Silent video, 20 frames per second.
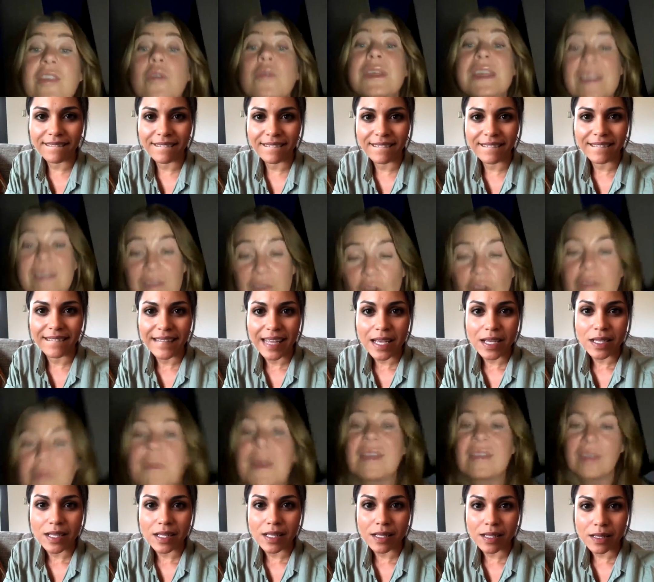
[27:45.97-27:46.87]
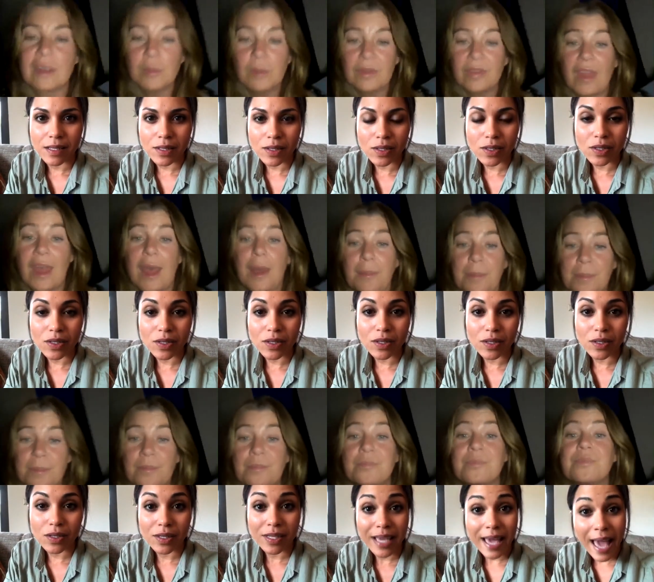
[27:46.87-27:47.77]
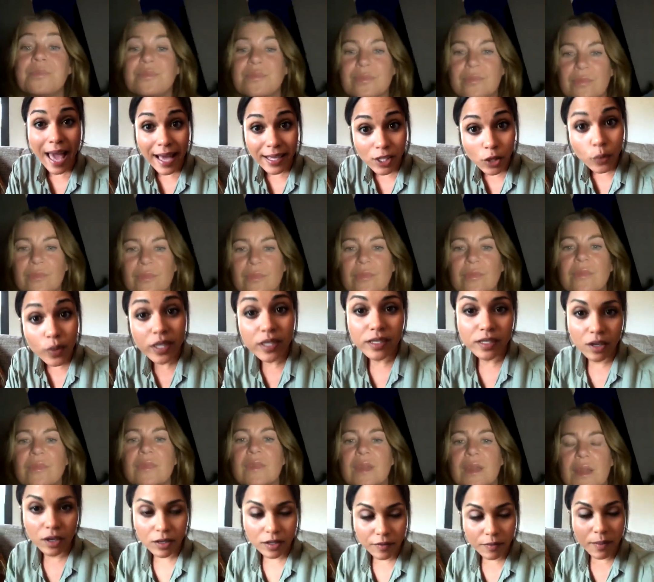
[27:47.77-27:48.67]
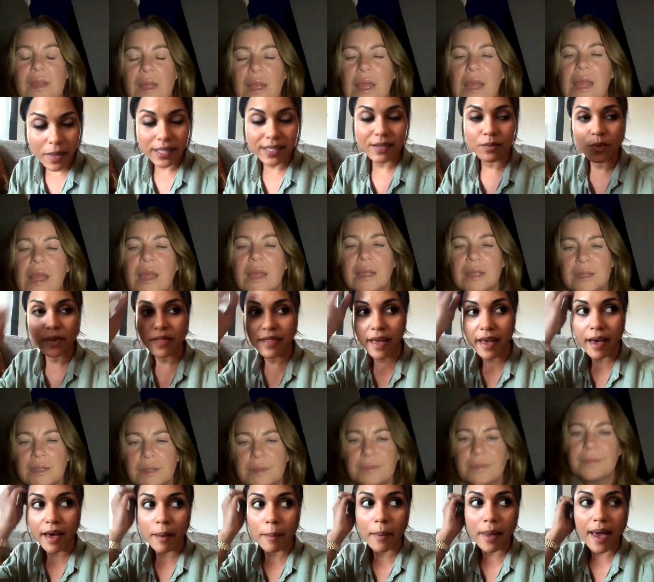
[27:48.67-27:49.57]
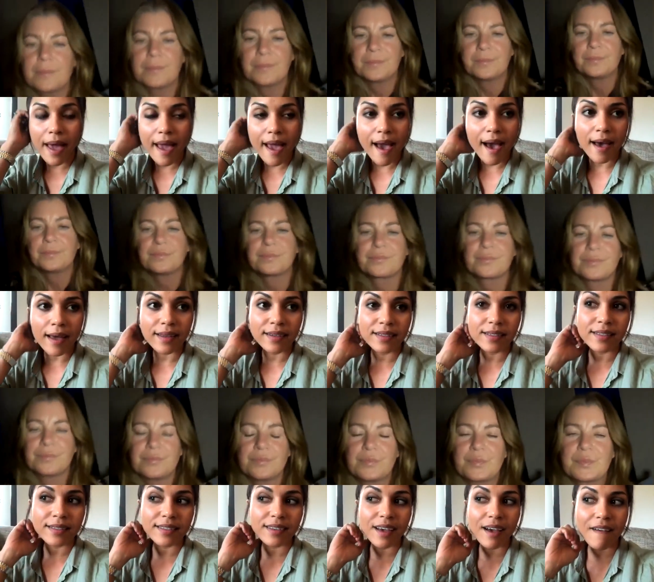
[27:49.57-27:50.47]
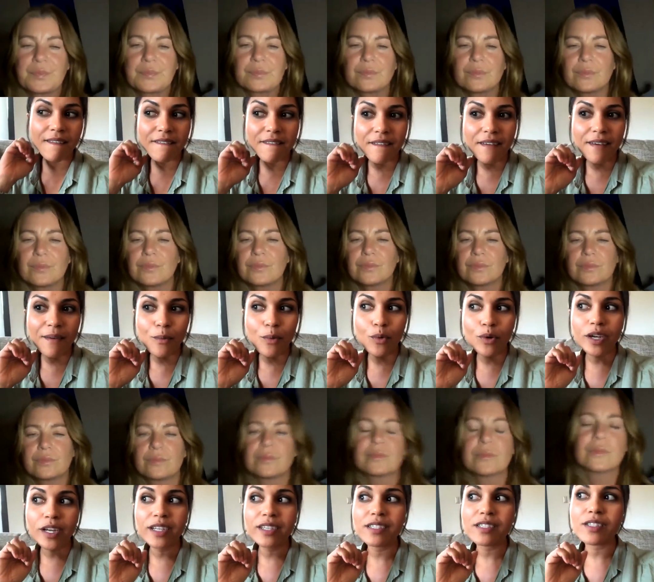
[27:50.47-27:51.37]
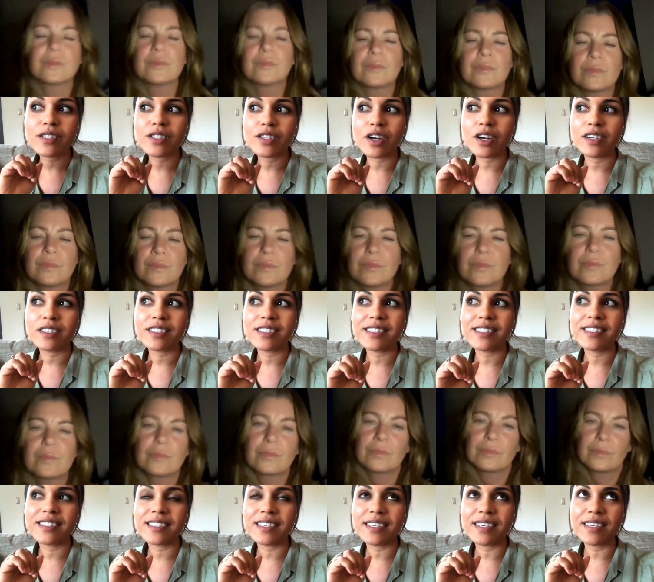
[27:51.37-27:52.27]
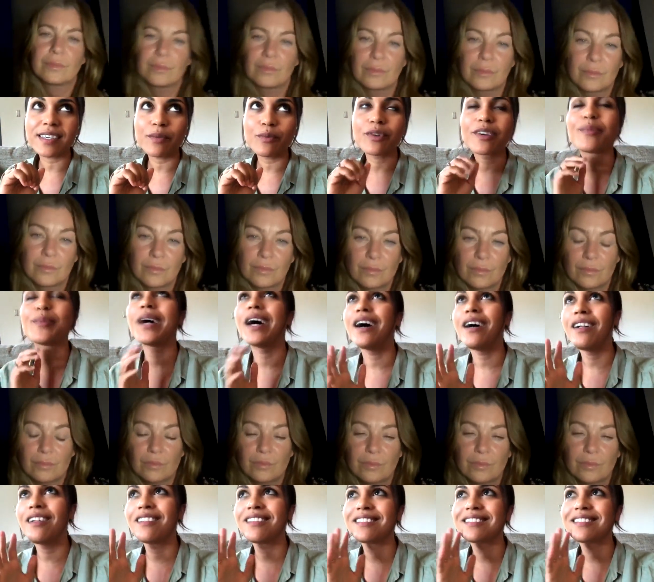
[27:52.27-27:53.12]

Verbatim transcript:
Speaker 1: he starts messing with them.
Speaker 2: Yeah, so he starts messing with them, and uh, we're gonna start see well